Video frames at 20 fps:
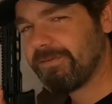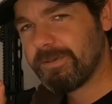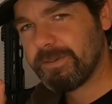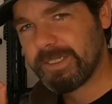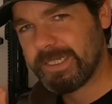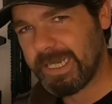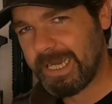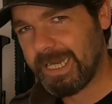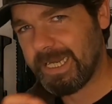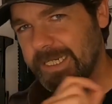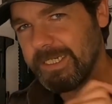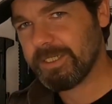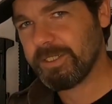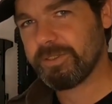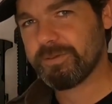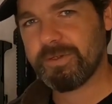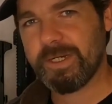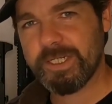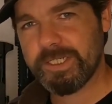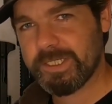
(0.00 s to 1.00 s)
you can
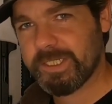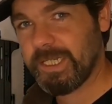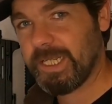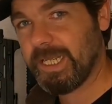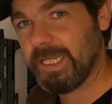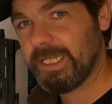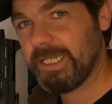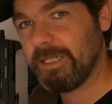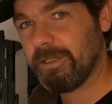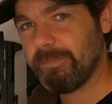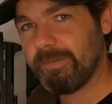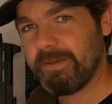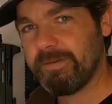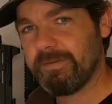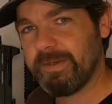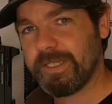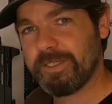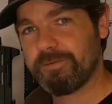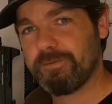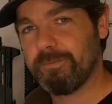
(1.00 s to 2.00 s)
stretch that little bit of
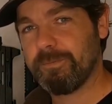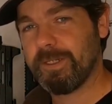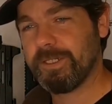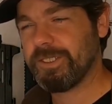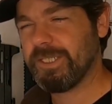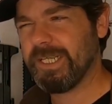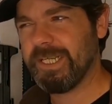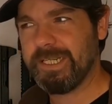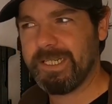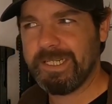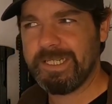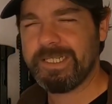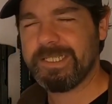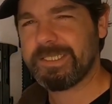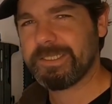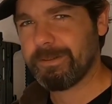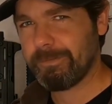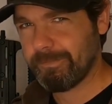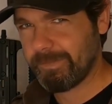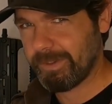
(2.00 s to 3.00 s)
extra budget and it
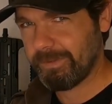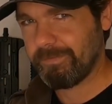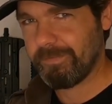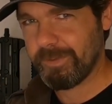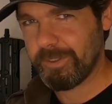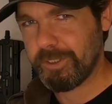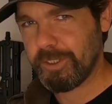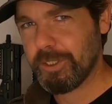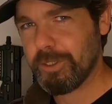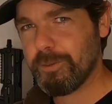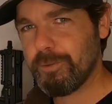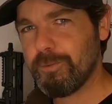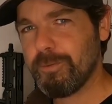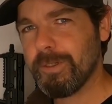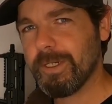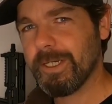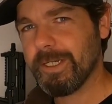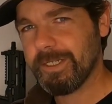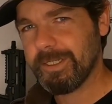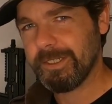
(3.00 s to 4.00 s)
is something for you
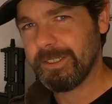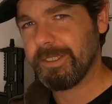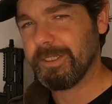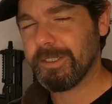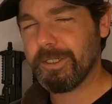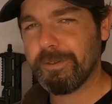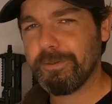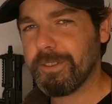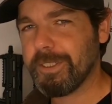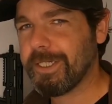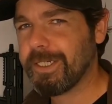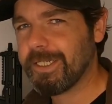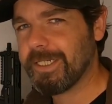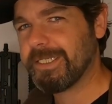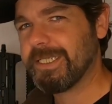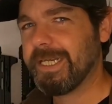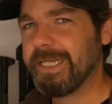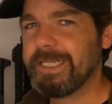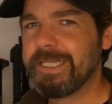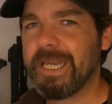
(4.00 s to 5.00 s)
that you know you're going to
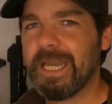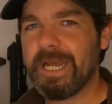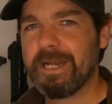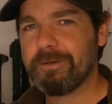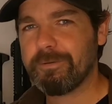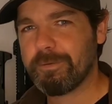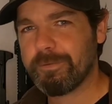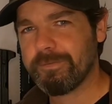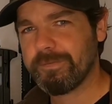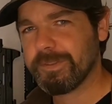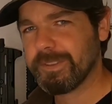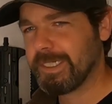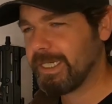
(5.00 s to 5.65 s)
take care of and